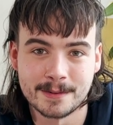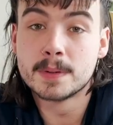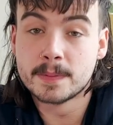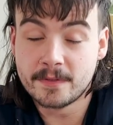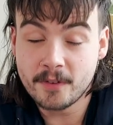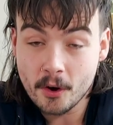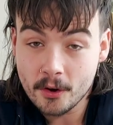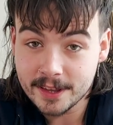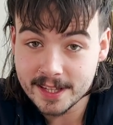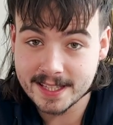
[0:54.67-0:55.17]

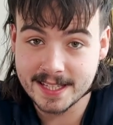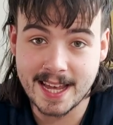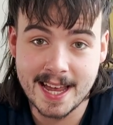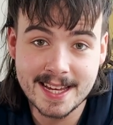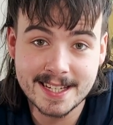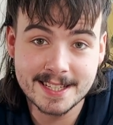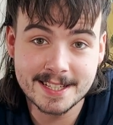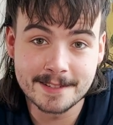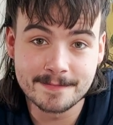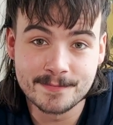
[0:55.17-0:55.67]
Before the
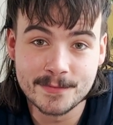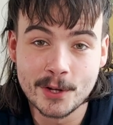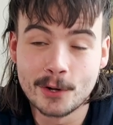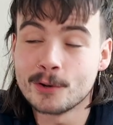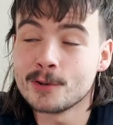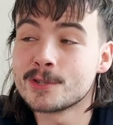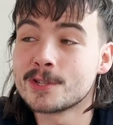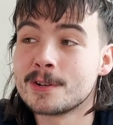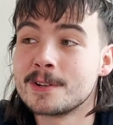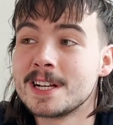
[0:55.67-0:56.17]
test, you'll
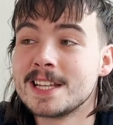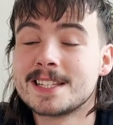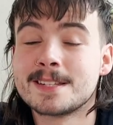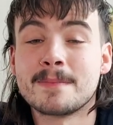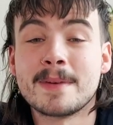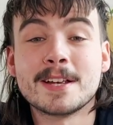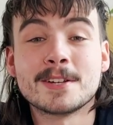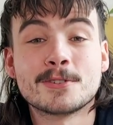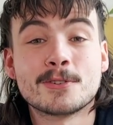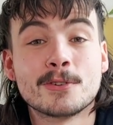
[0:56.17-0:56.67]
also need to
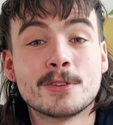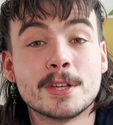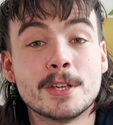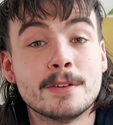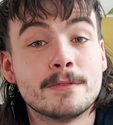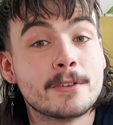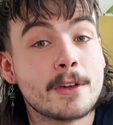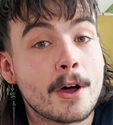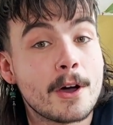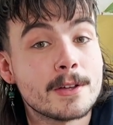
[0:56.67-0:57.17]
make sure that
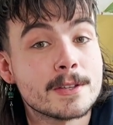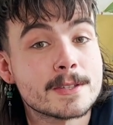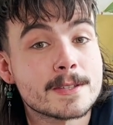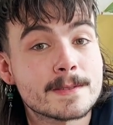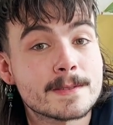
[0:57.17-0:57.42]
you've got